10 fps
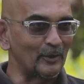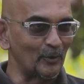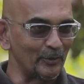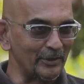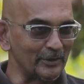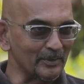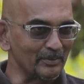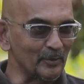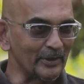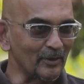be included in the
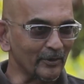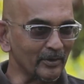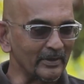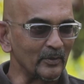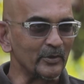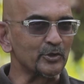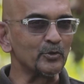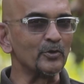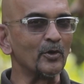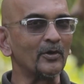blue economy. We
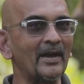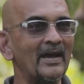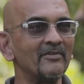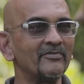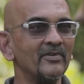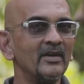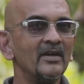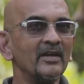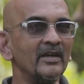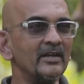should not have
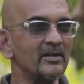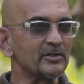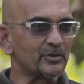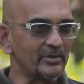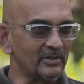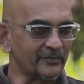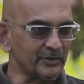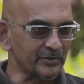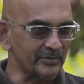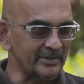industrial
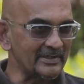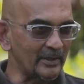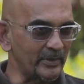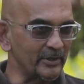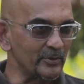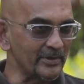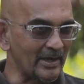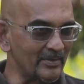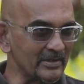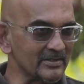fisheries like we do
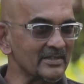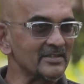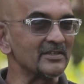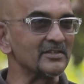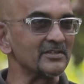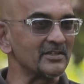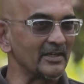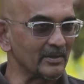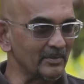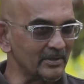now because that's
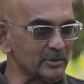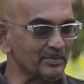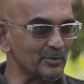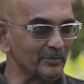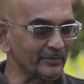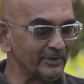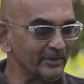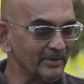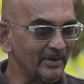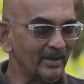unsustainable, it's
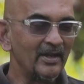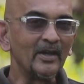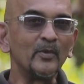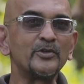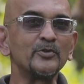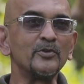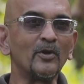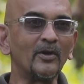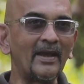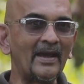proven. We should
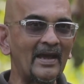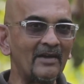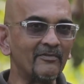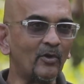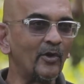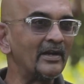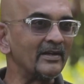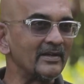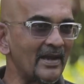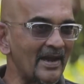not have
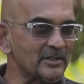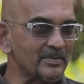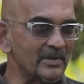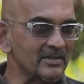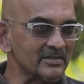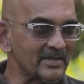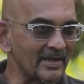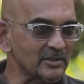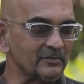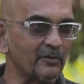oil and gas because
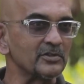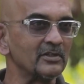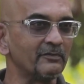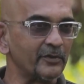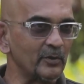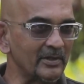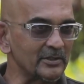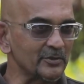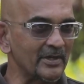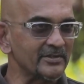that's fossil fuel
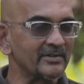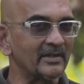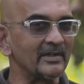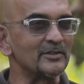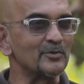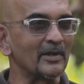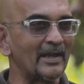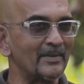extraction that leads to